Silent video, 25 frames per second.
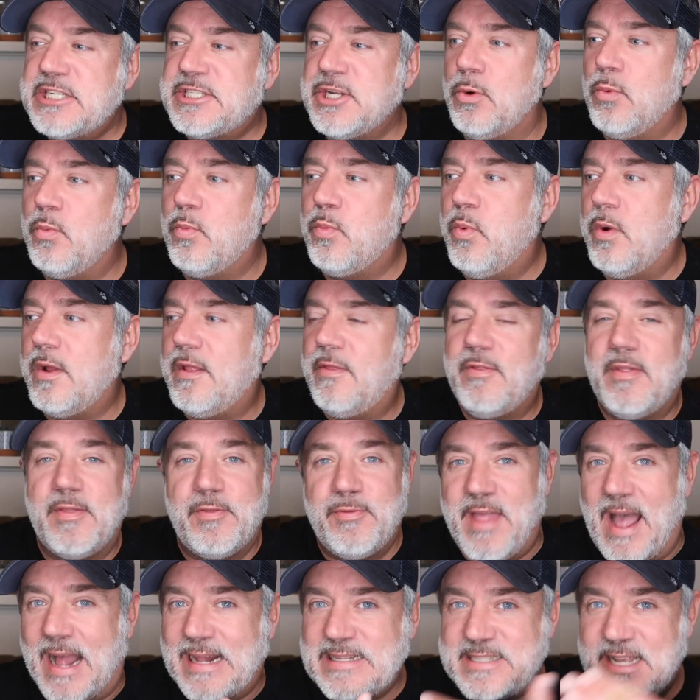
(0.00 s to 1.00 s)
So
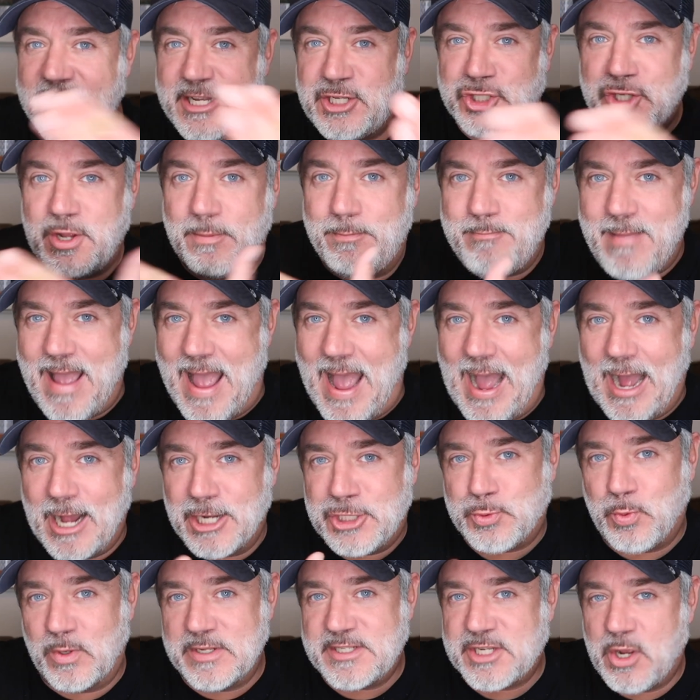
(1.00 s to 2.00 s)
that's, it should
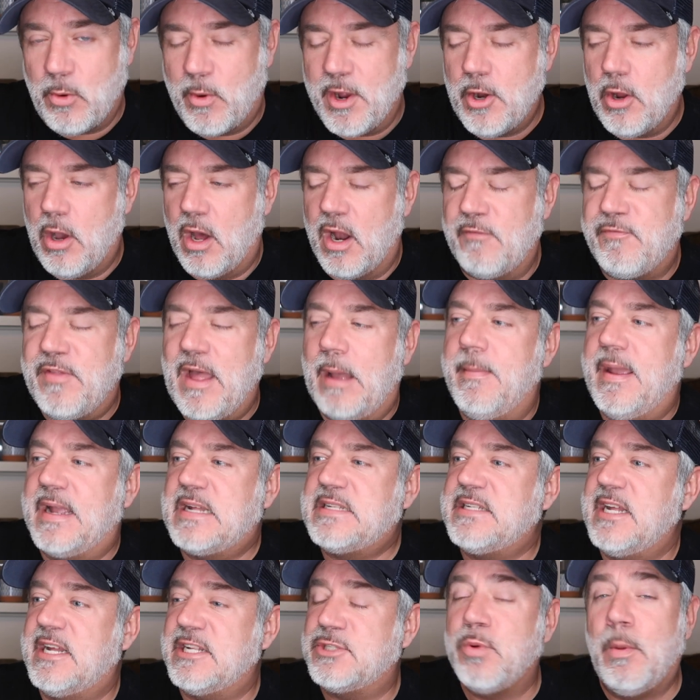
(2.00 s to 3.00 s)
match what's going on, if that
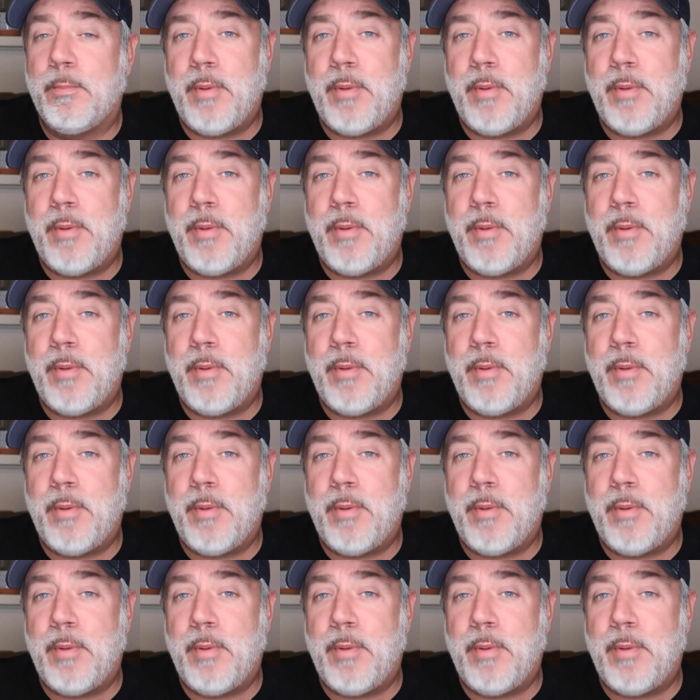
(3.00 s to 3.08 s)
makes sense.